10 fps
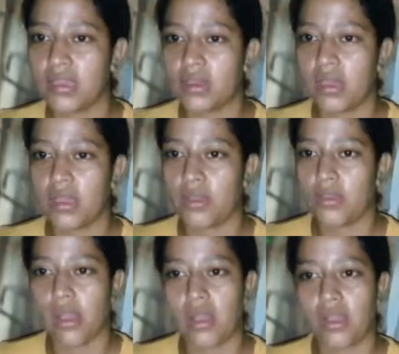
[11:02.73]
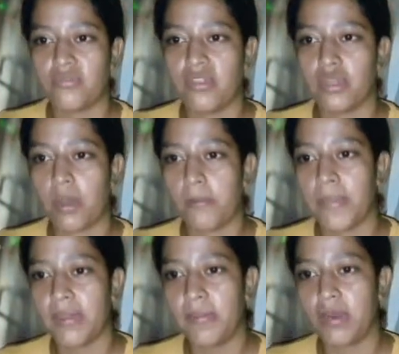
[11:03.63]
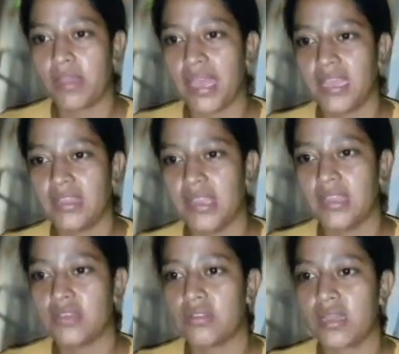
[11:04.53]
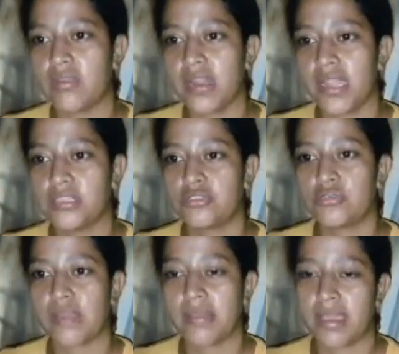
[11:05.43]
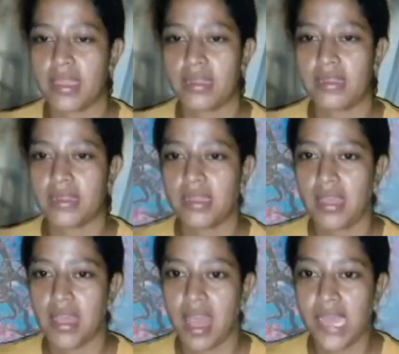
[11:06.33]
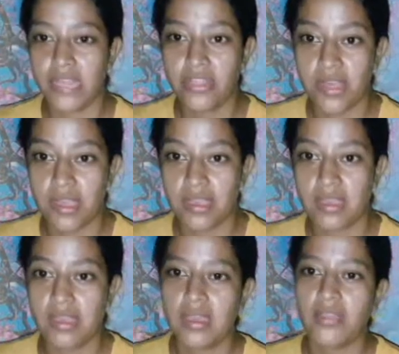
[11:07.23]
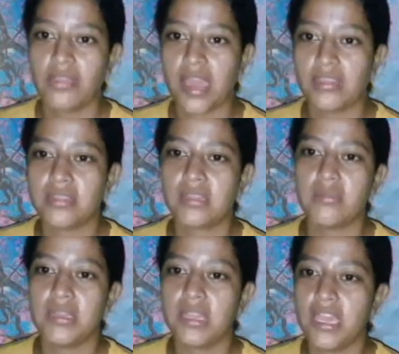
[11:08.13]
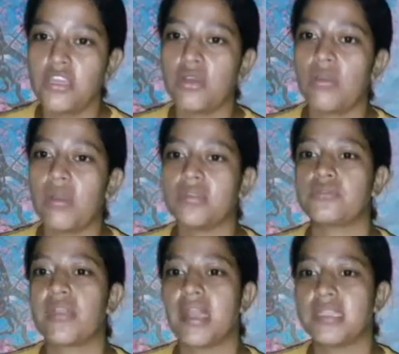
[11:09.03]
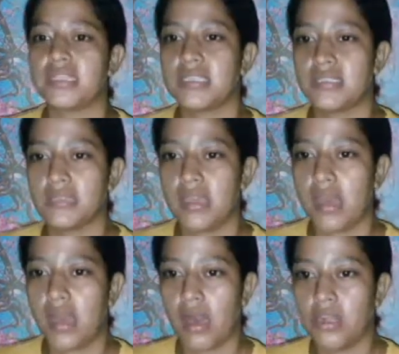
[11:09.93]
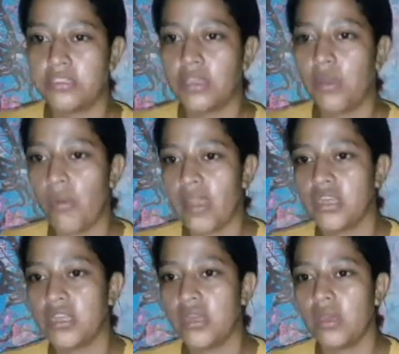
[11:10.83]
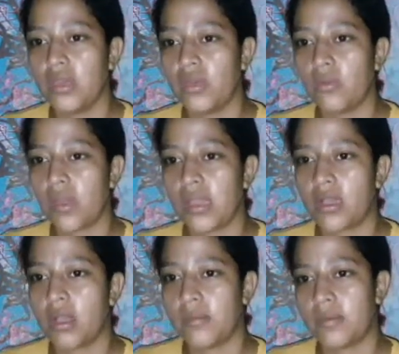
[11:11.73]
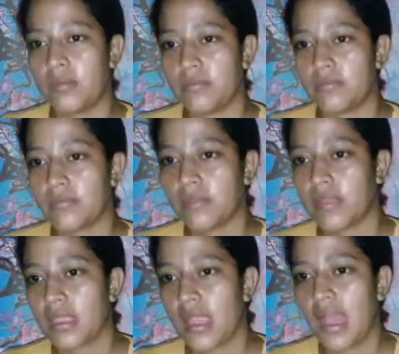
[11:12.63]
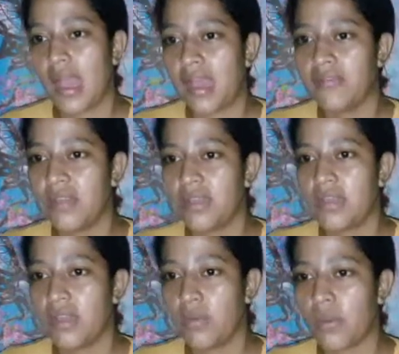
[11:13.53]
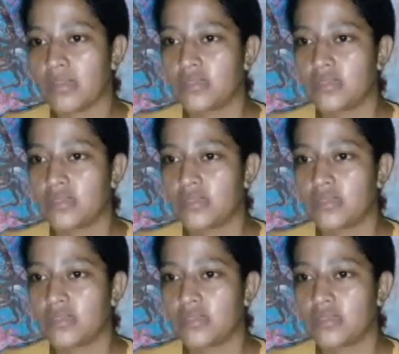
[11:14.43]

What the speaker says: one of the young people, I didn't agree to rape her. I think that determination was right. Also, when she woke up, Javi was